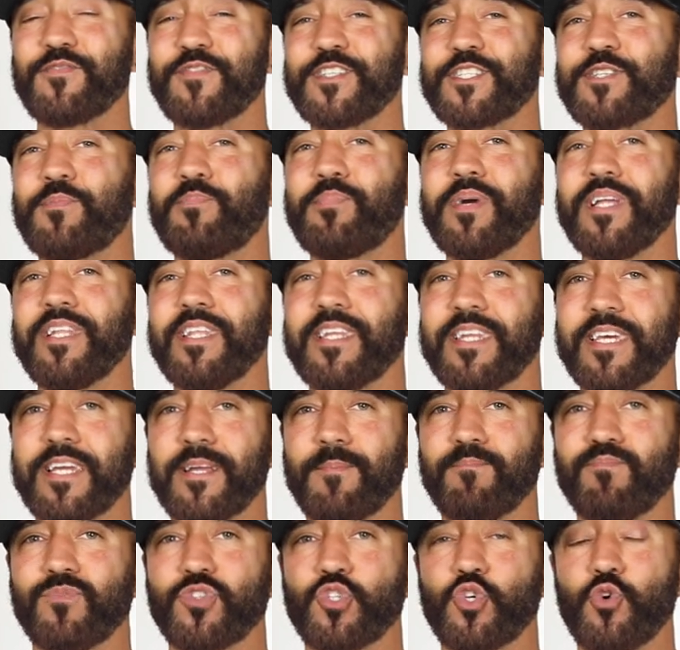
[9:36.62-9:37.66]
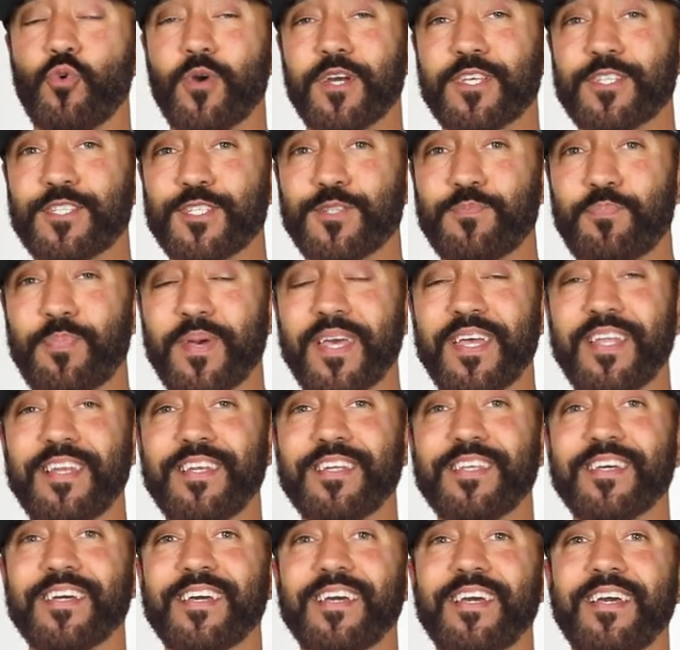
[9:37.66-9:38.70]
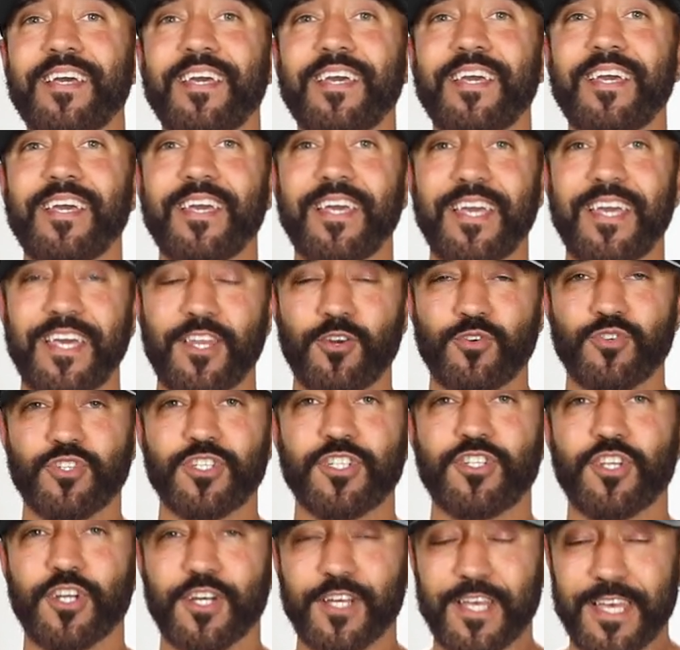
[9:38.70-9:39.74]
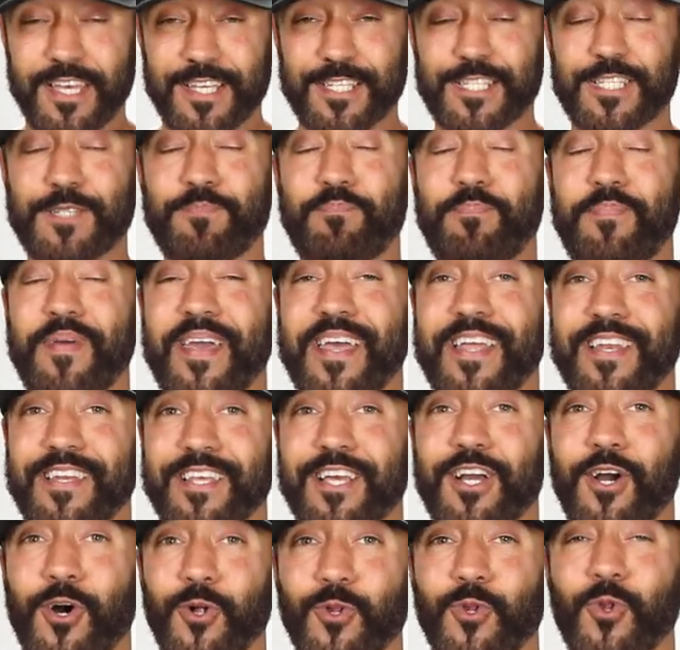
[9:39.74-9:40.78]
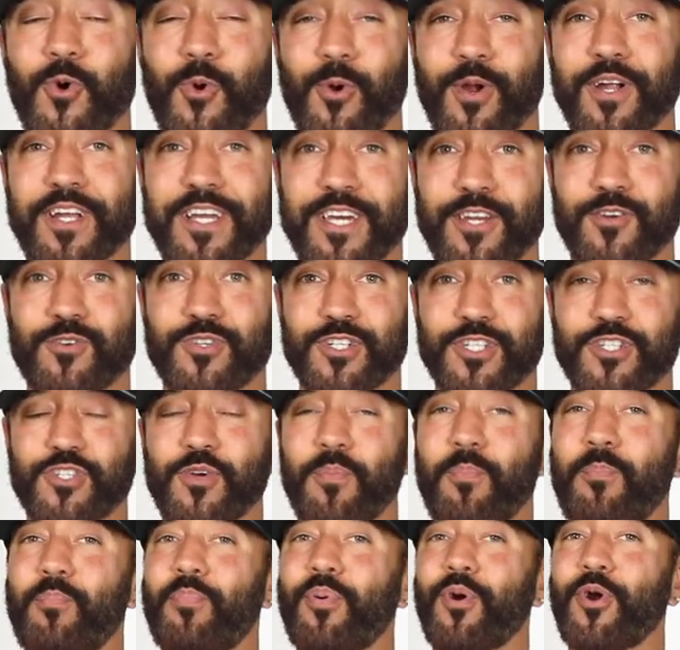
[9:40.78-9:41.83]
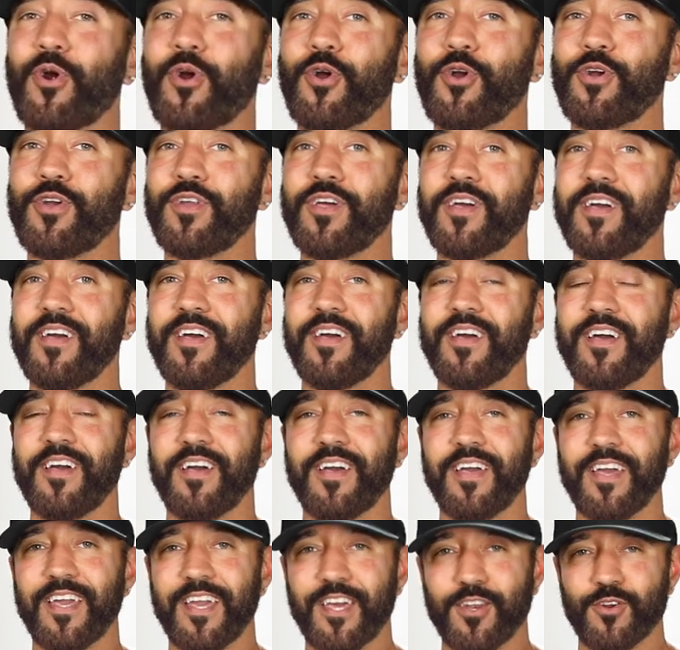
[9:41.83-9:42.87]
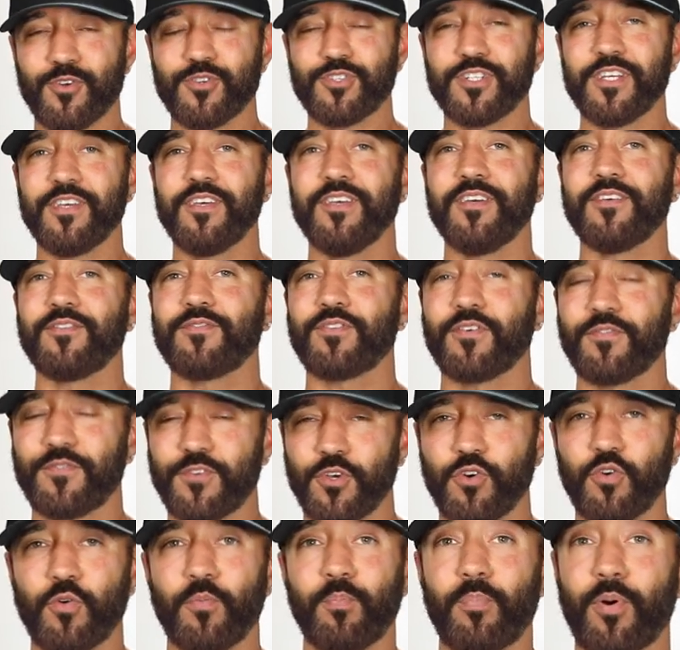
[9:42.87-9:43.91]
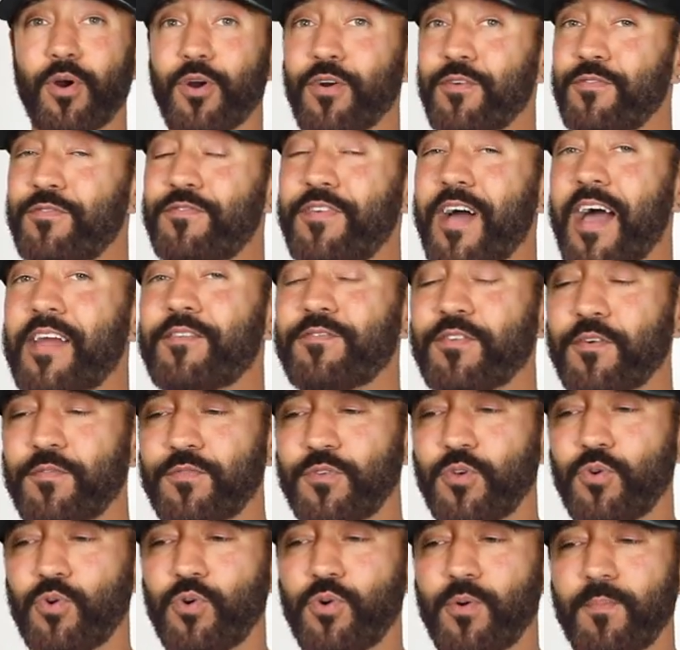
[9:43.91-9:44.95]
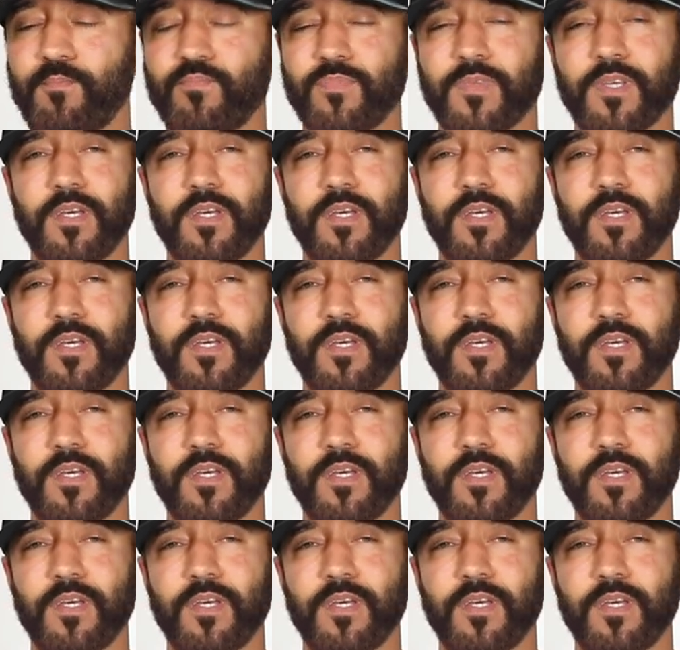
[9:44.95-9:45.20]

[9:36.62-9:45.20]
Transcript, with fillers: of its ability to expend energy, to expend caloric energy, to burn energy for fuel, burn fat for fuel,